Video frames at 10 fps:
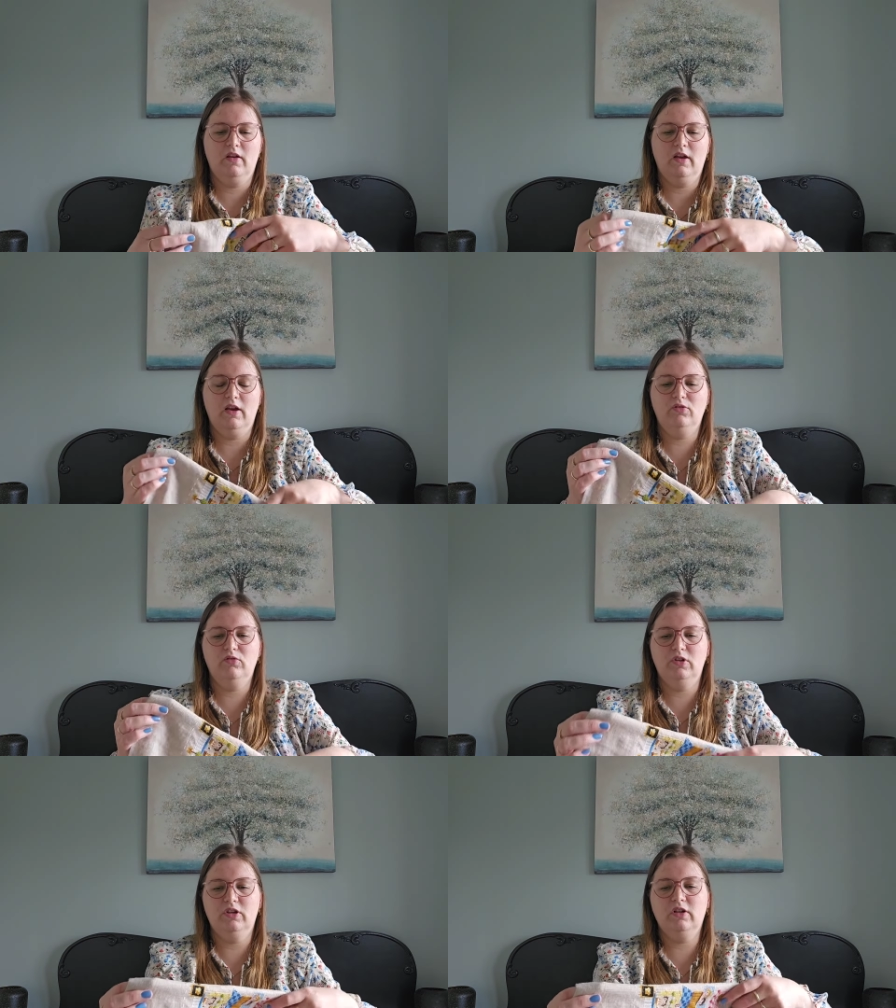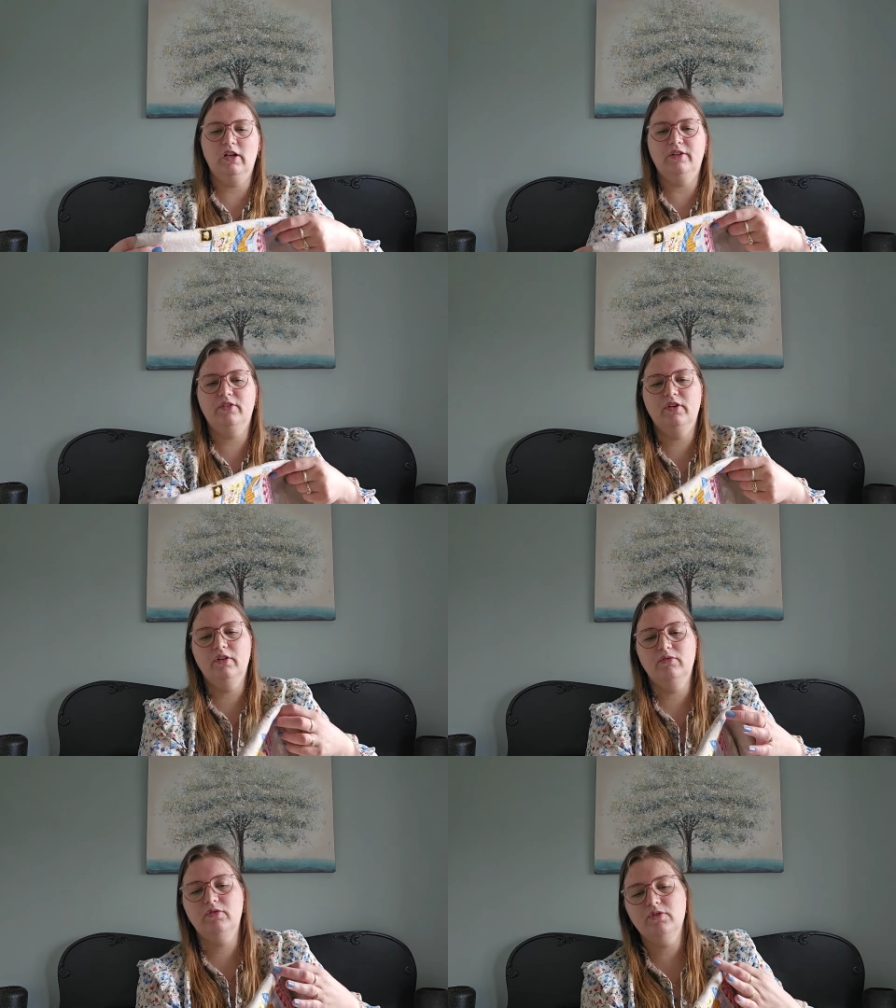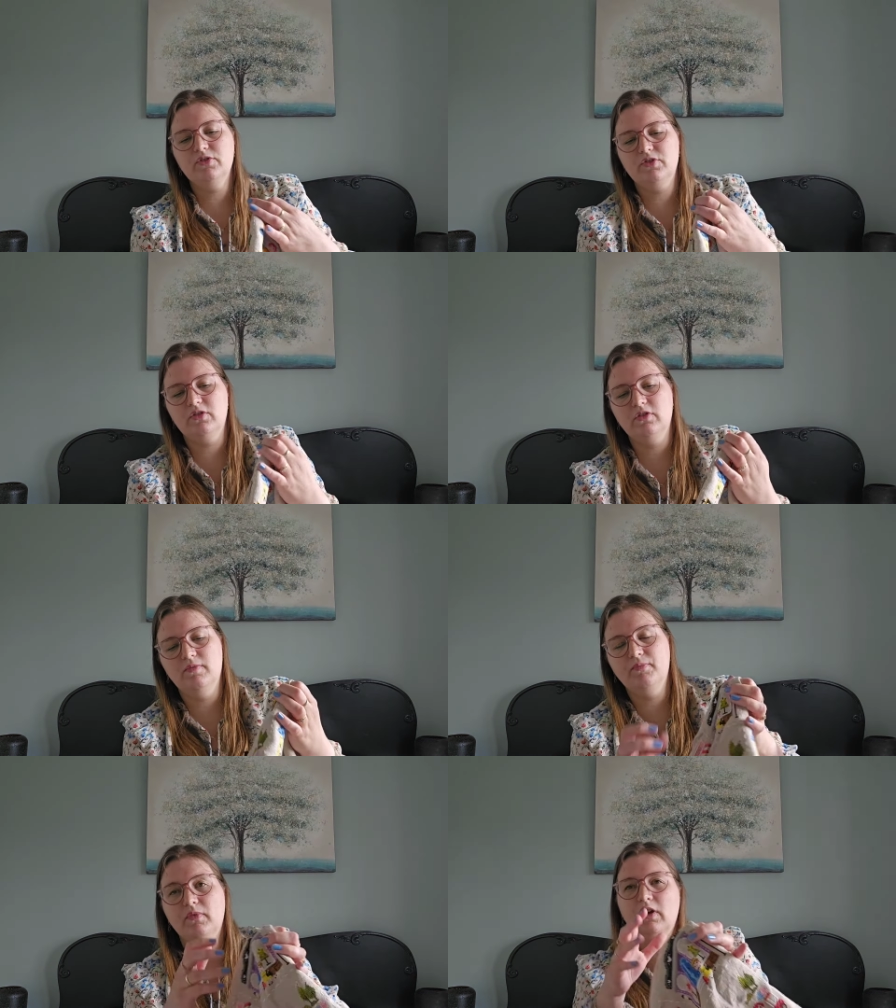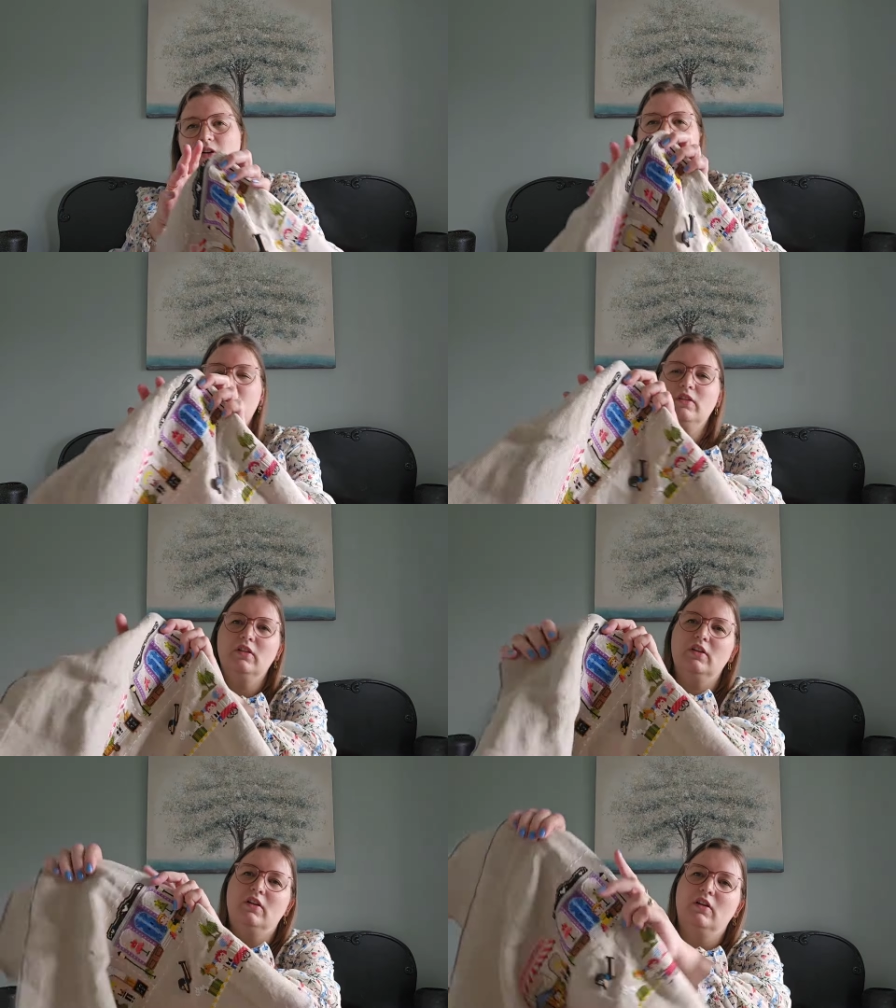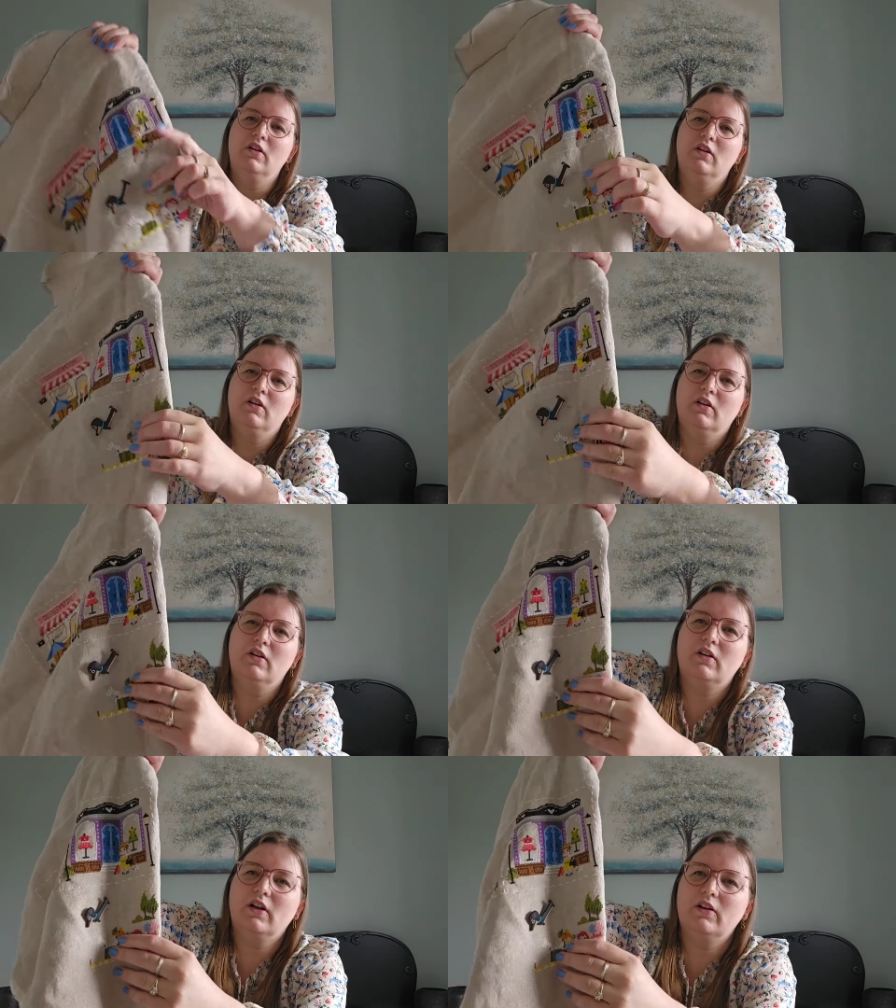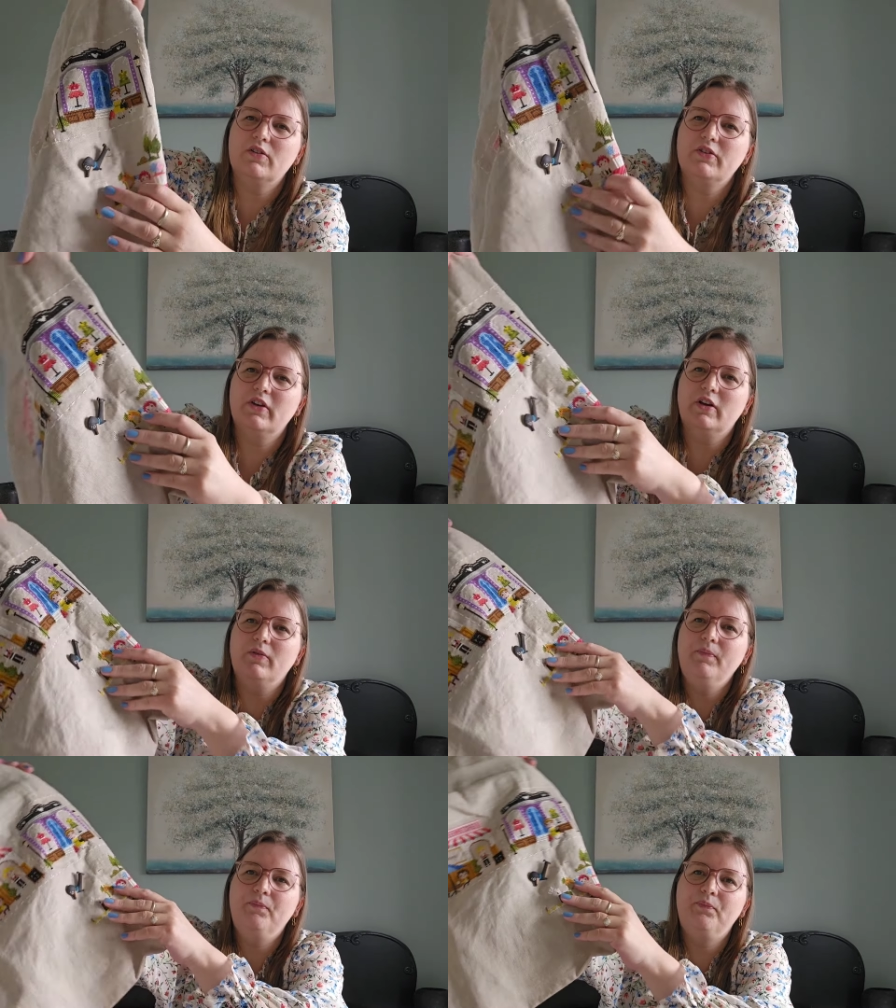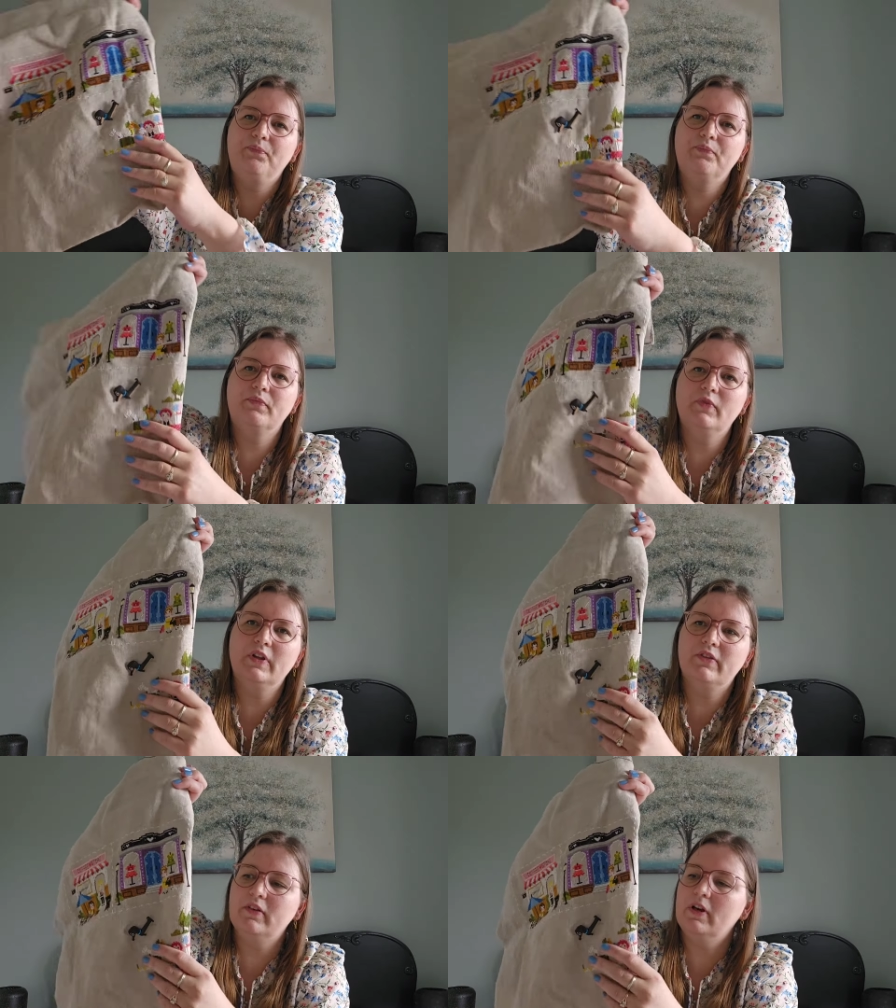how do you call it, floss cotton, a carousel with